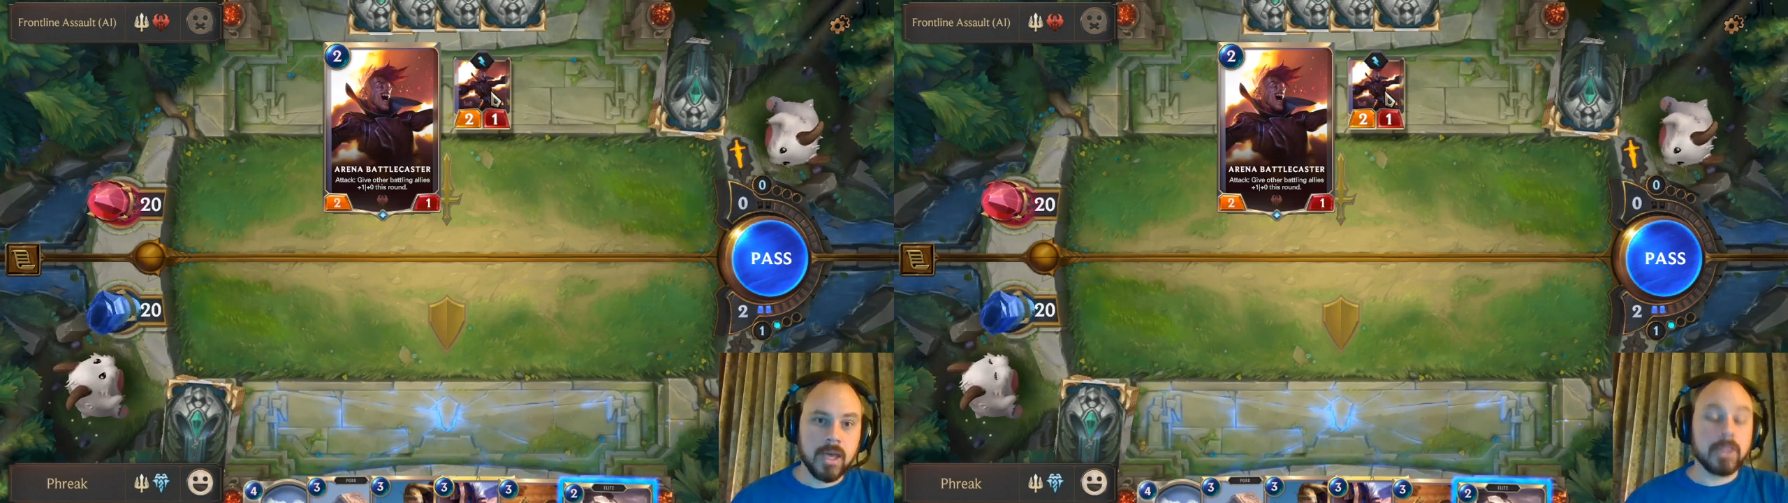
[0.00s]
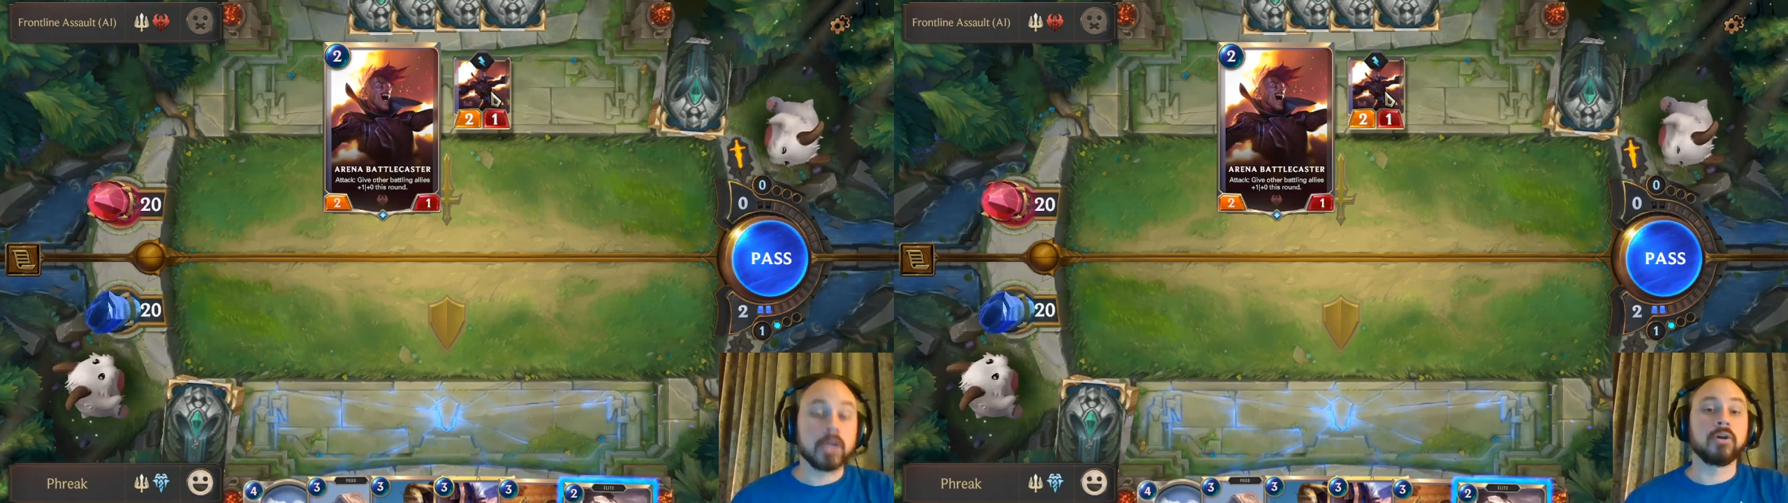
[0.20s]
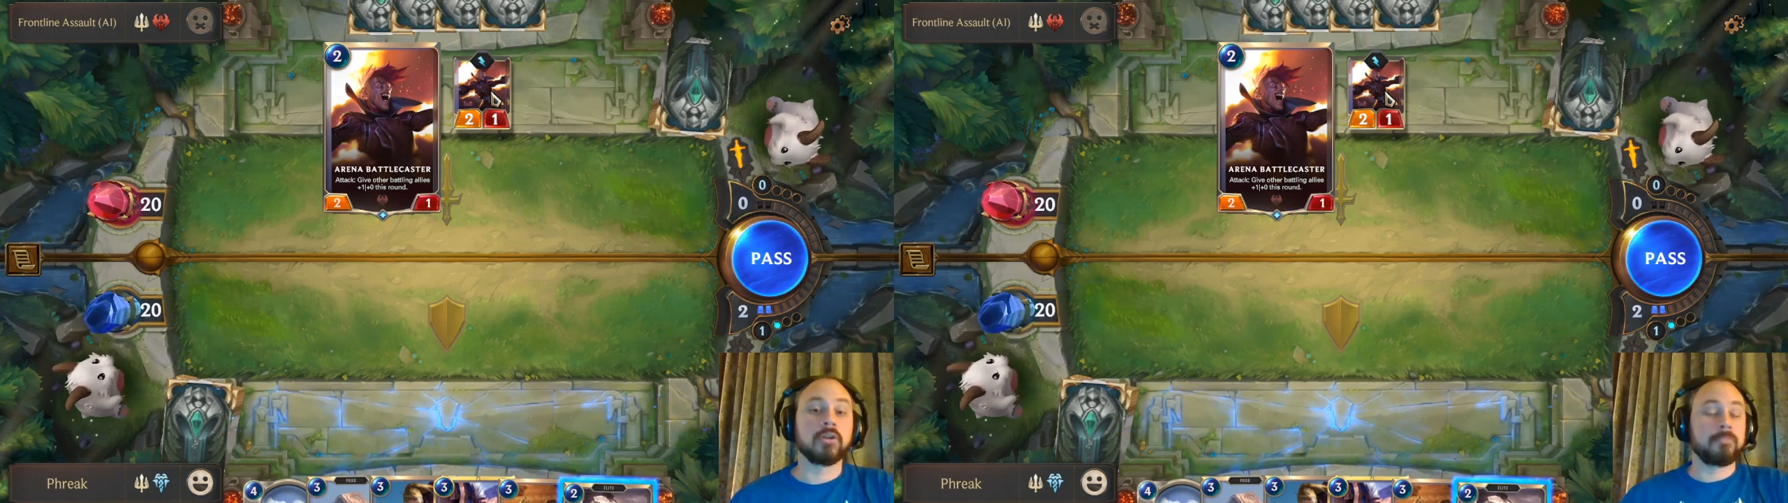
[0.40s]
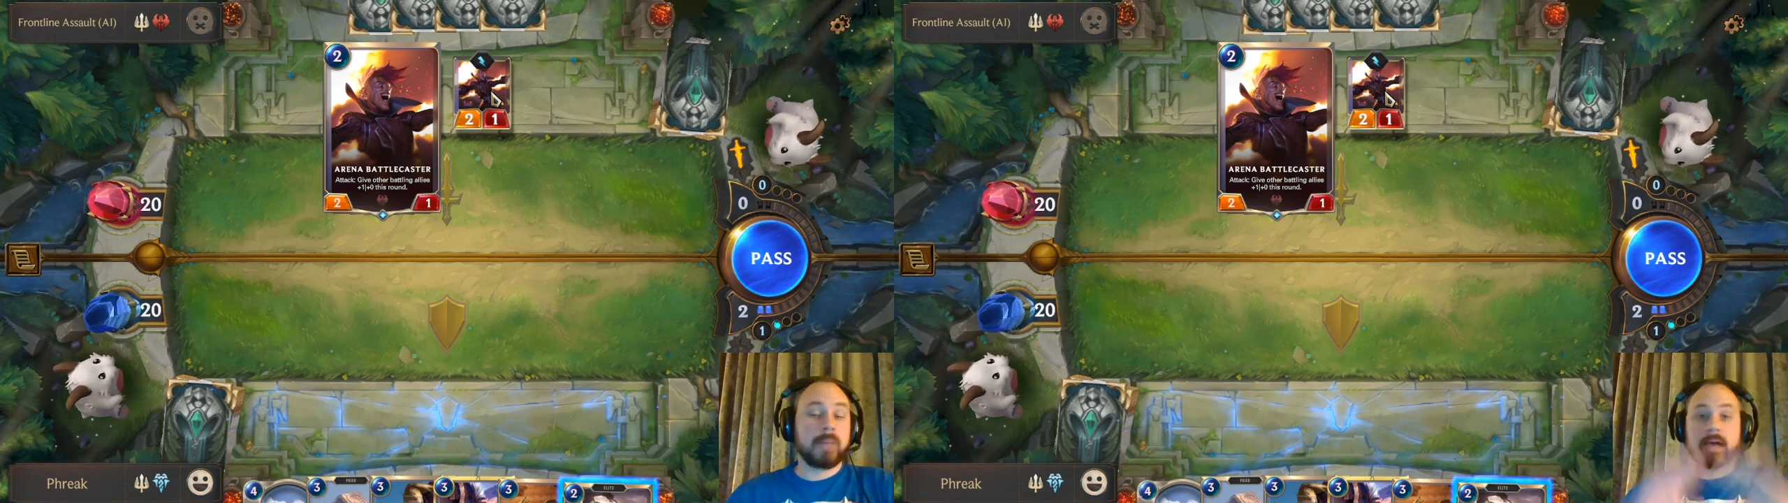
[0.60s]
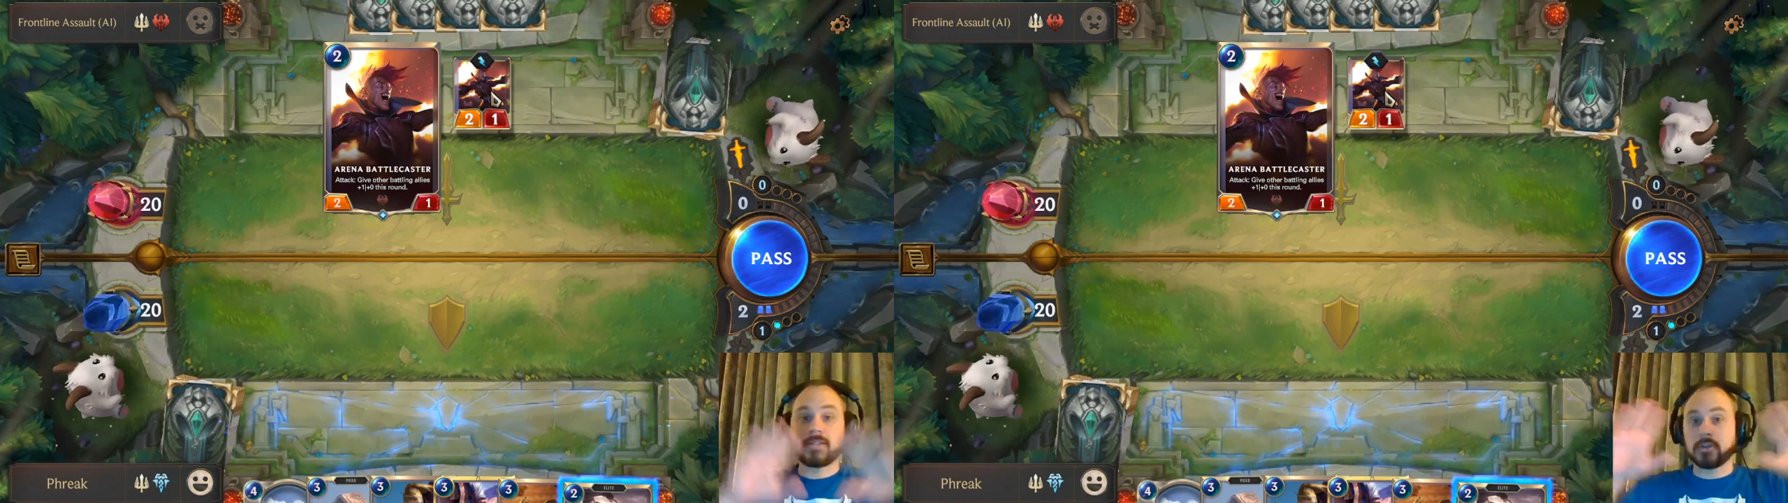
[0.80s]
they could have
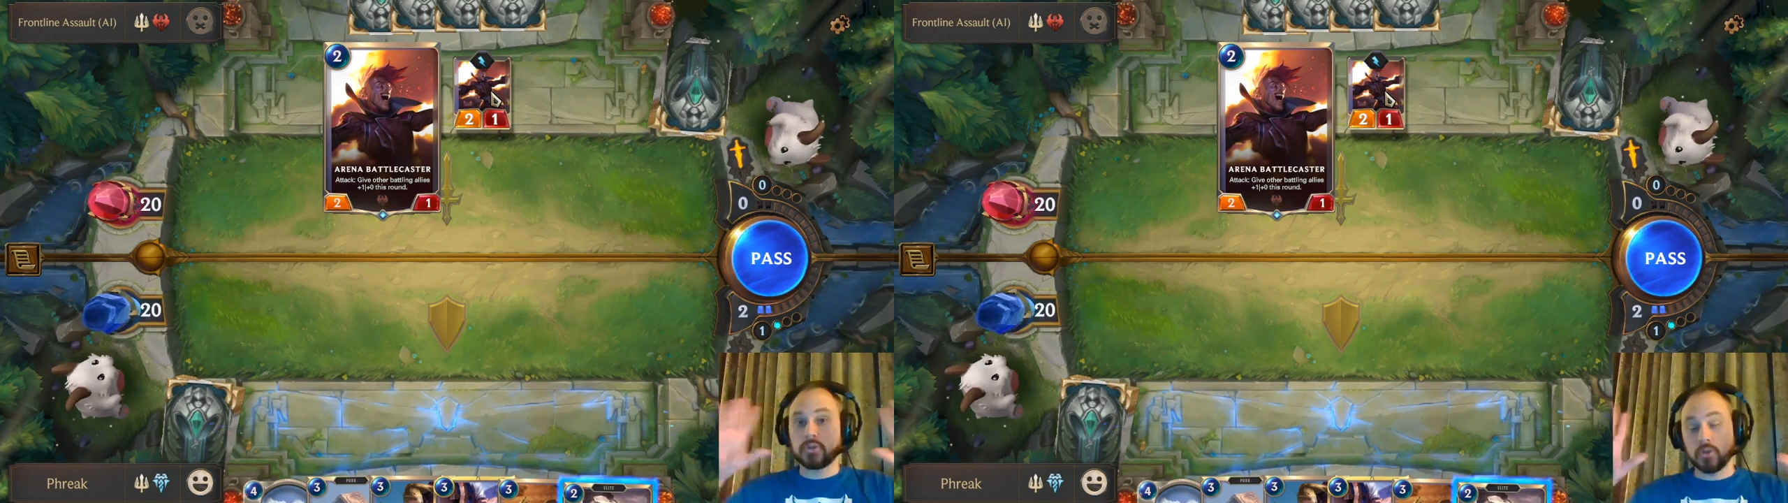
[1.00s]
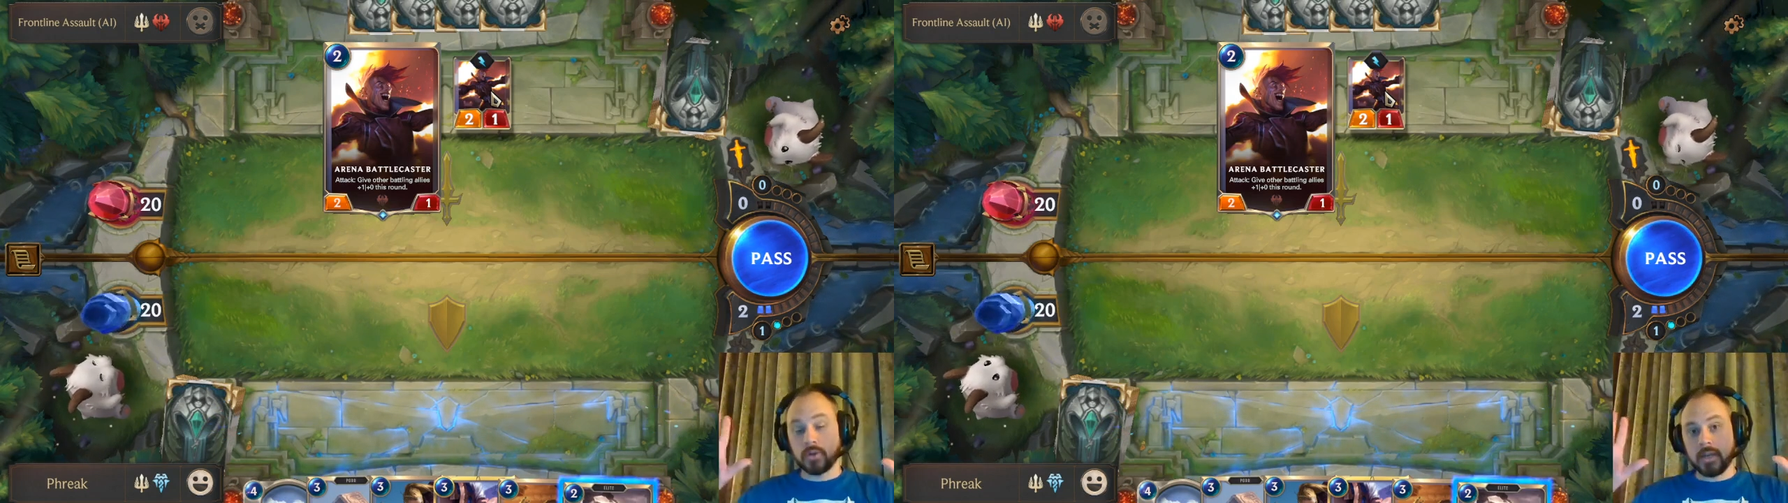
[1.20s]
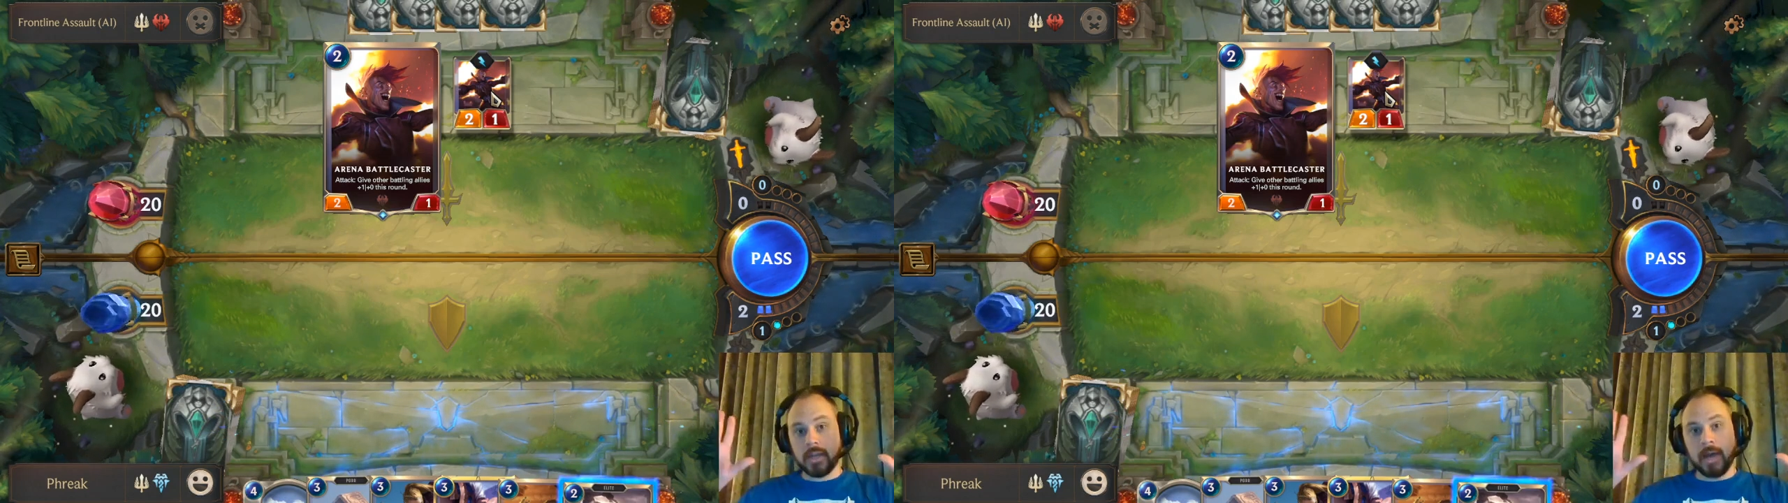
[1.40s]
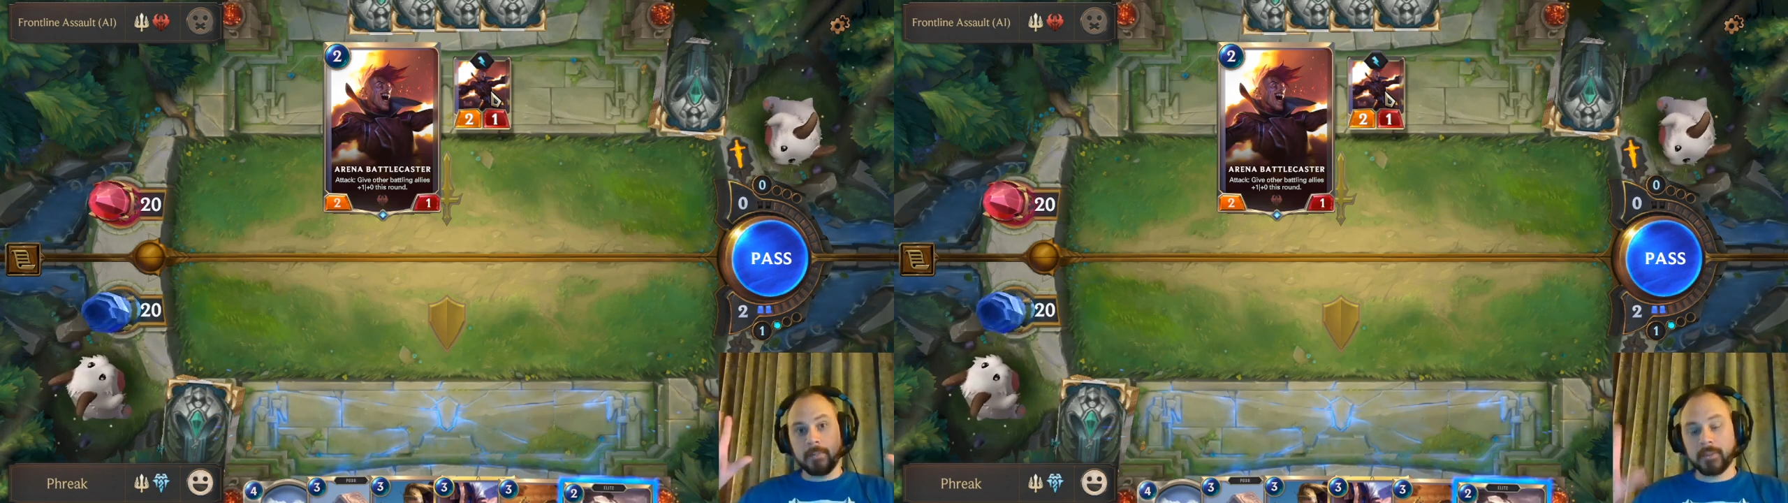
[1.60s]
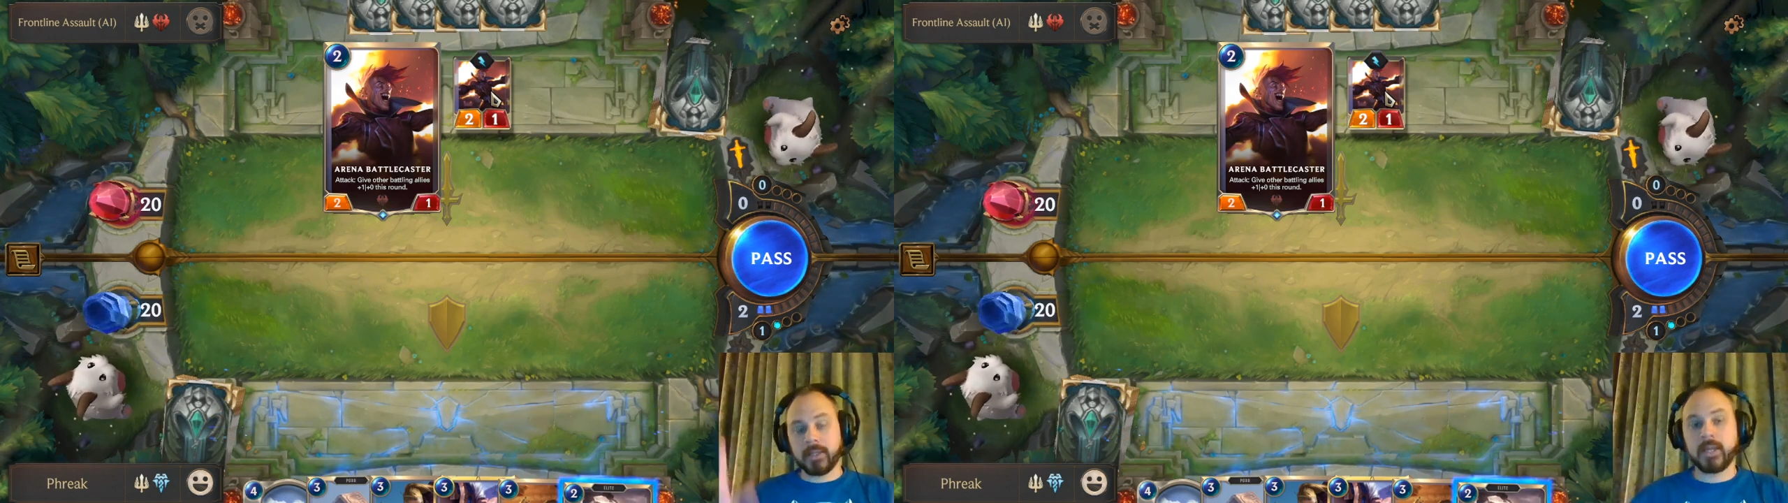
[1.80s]
passed their turn and
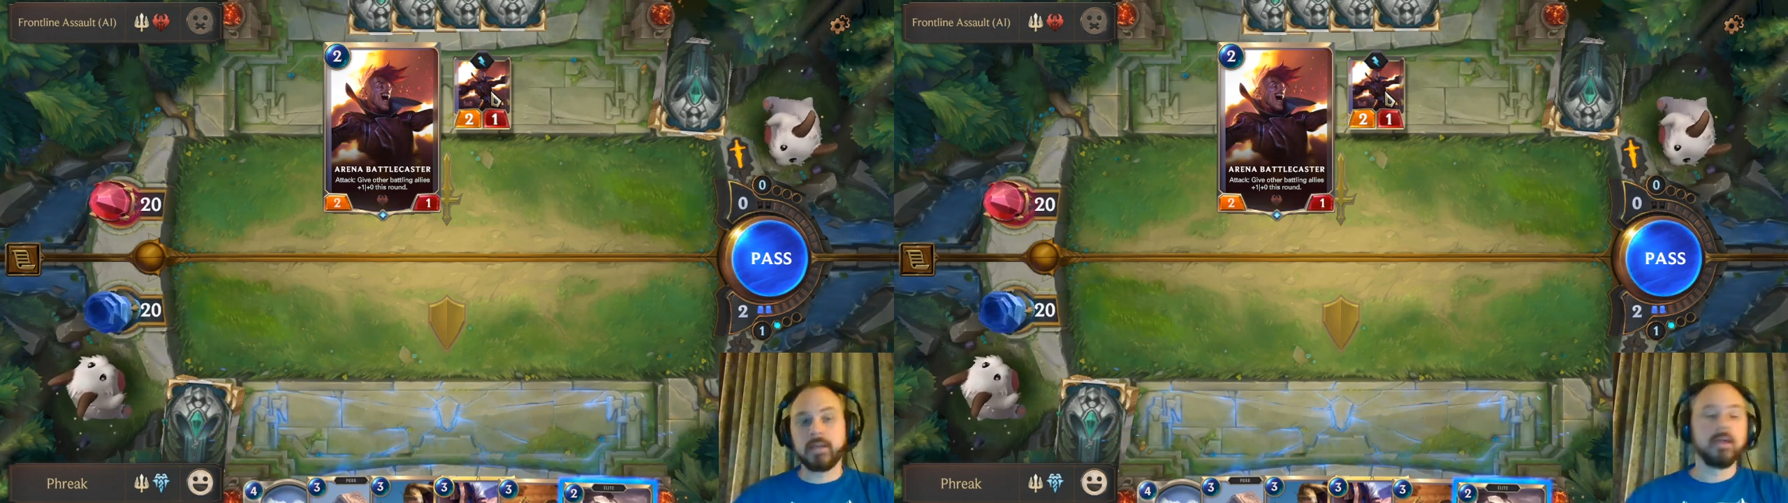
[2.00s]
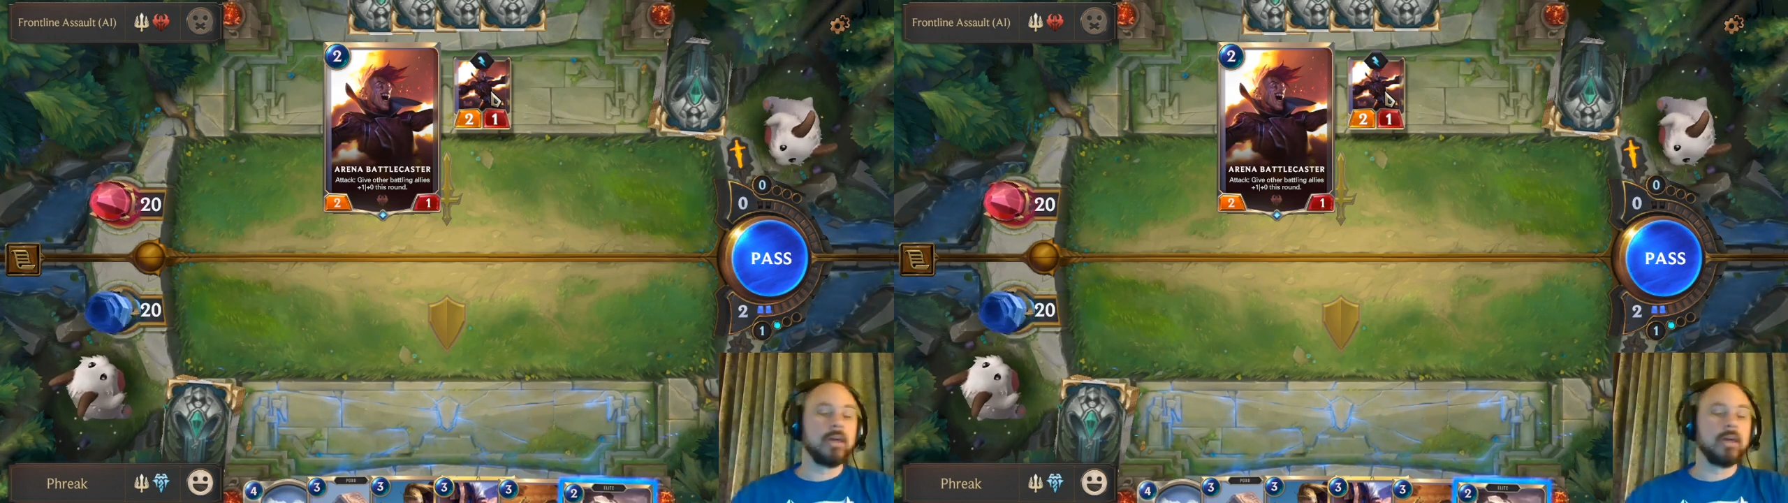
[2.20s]
not played,